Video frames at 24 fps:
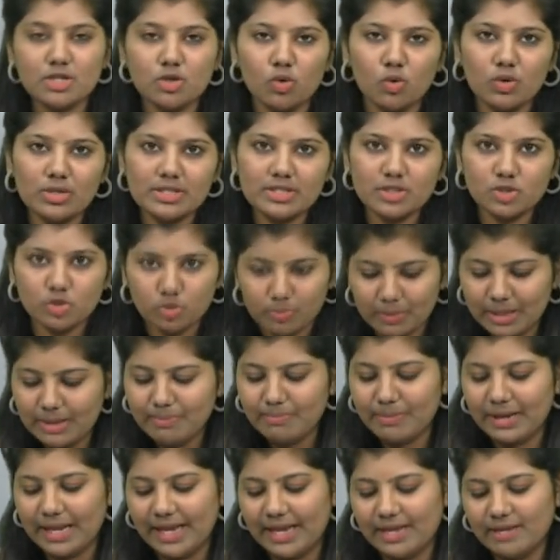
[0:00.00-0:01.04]
roles to be
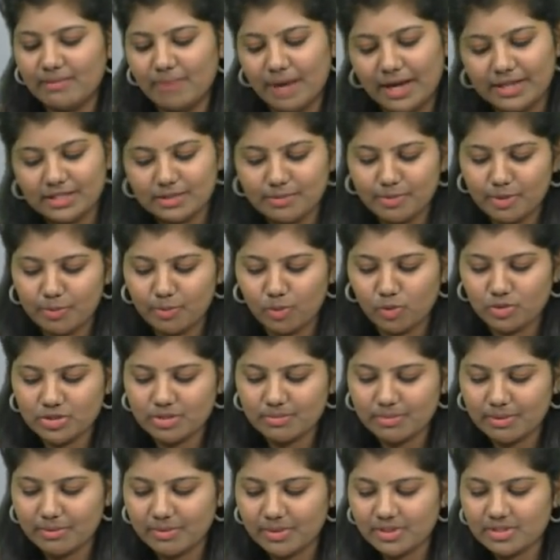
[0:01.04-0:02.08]
played by the proposed
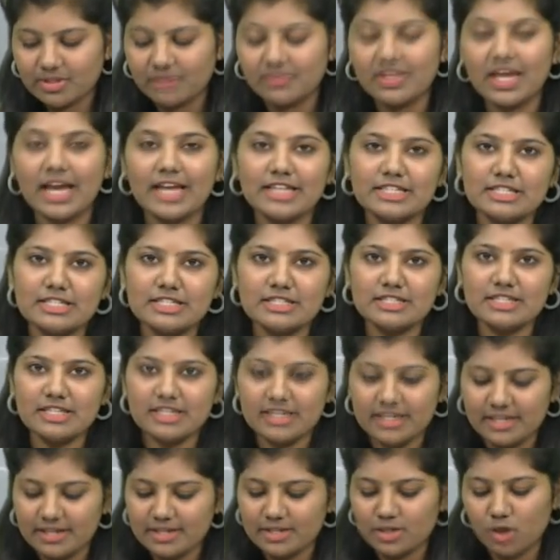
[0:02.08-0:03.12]
members of the
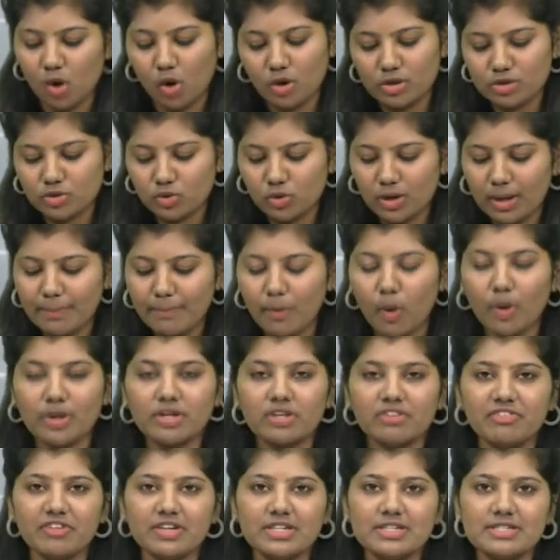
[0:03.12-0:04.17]
HECE is also a point
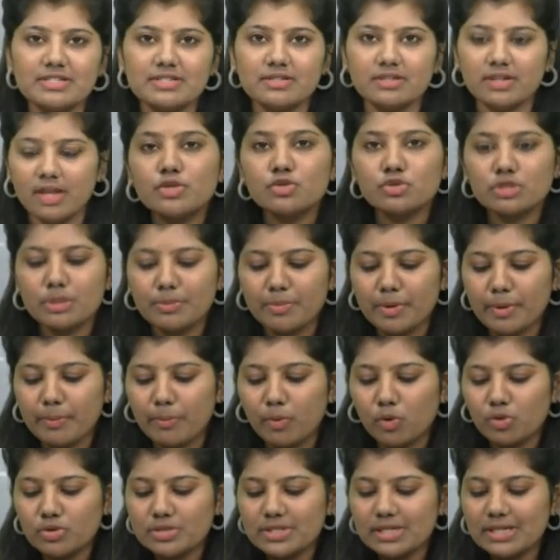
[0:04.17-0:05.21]
of concern. So the
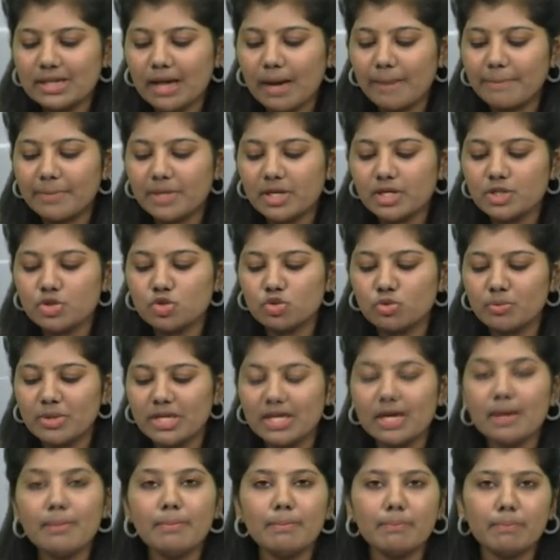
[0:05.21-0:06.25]
proposal appears to be
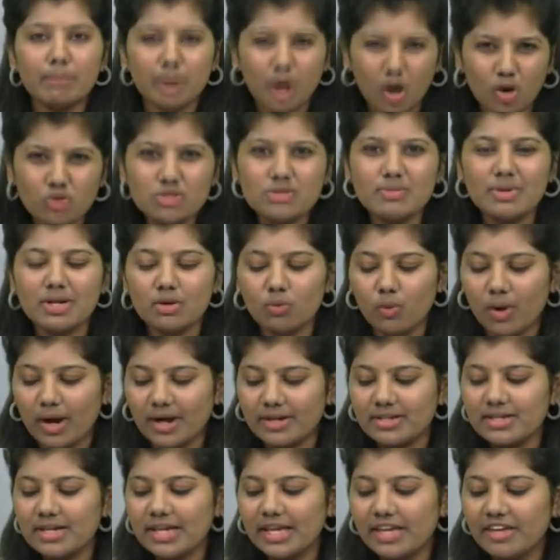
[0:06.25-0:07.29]
a plausible
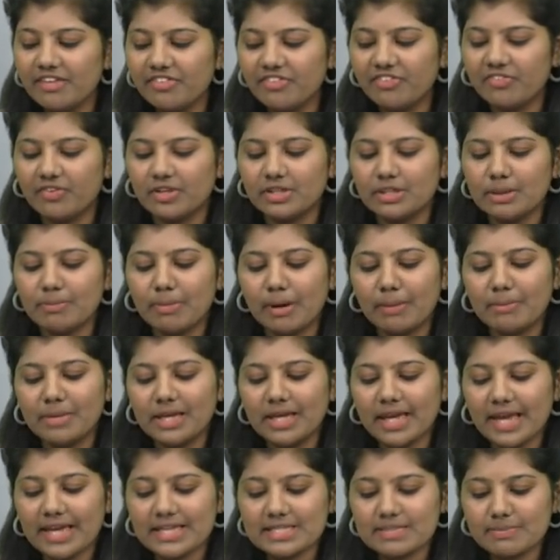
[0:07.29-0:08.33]
one if the
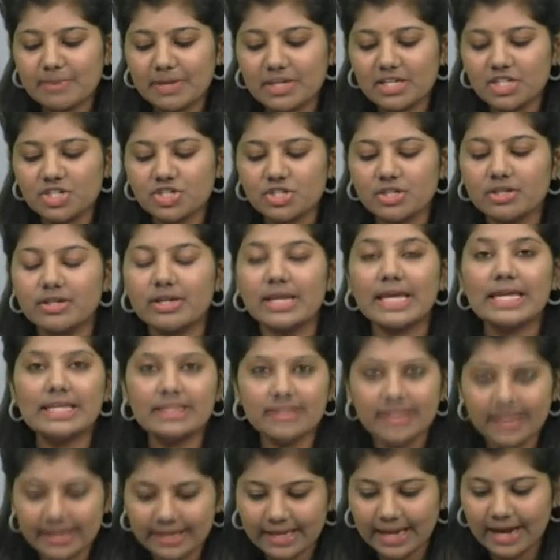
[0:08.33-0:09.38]
public expenditure in
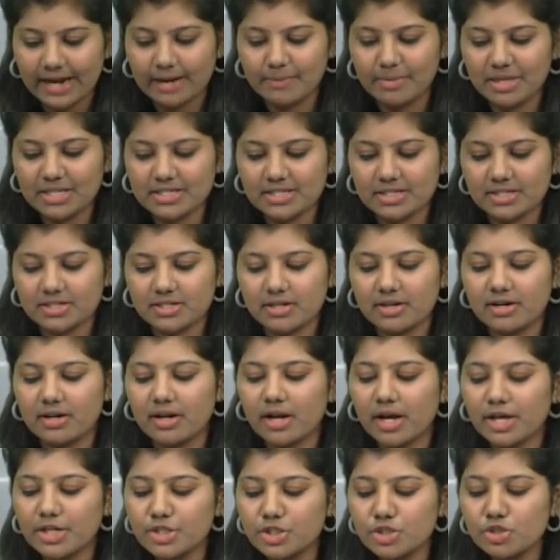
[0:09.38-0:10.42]
the academic sector
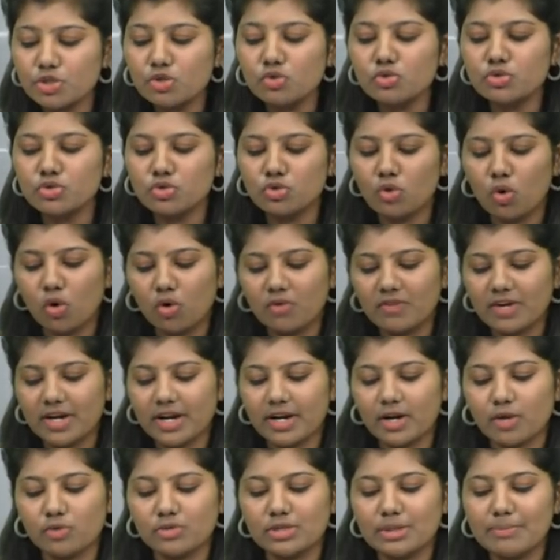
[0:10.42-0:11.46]
continues to hover
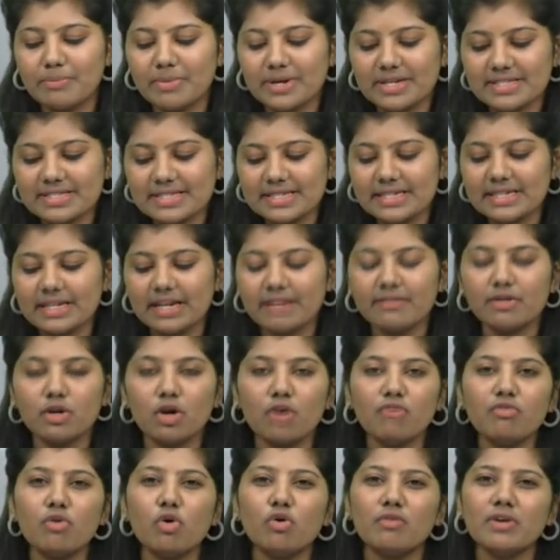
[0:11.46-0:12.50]
around the present level
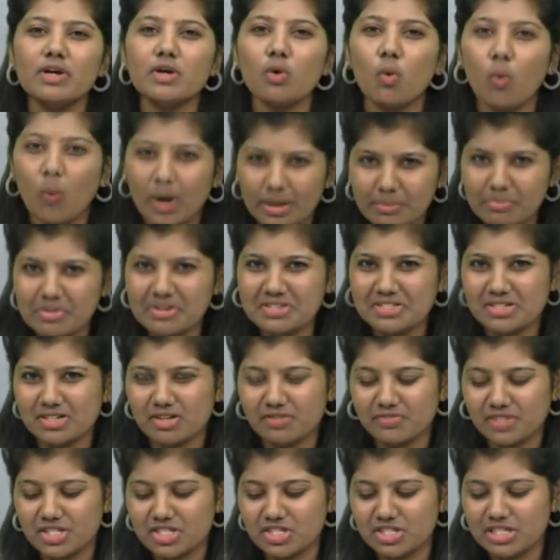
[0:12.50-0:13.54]
of over 1%
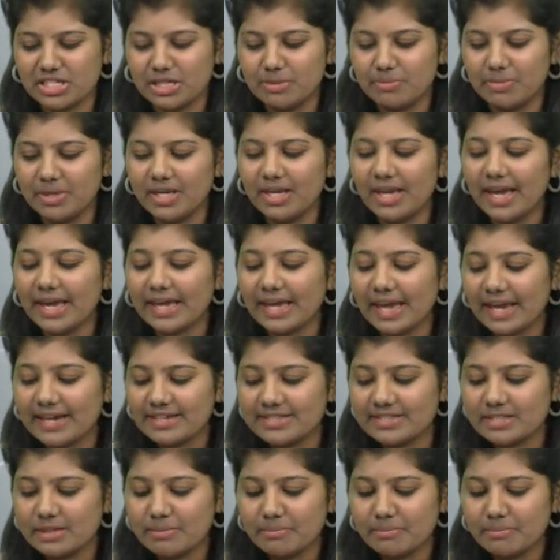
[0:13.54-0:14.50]
of the GDP against the